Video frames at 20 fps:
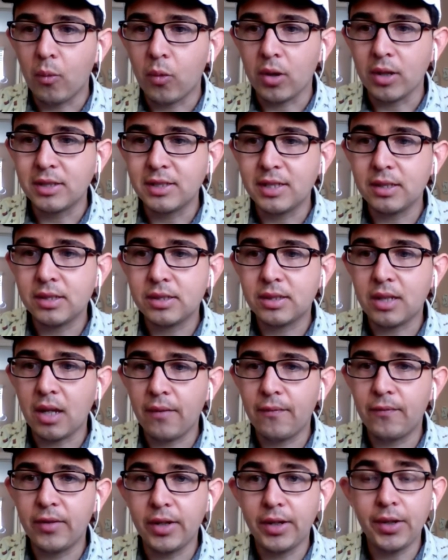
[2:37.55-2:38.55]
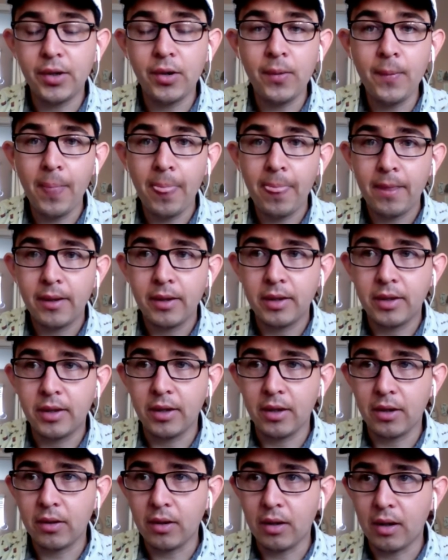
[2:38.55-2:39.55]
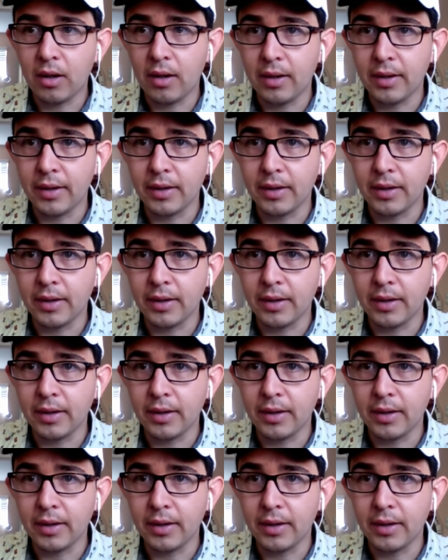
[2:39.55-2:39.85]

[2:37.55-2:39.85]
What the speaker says: Where it says stop video here,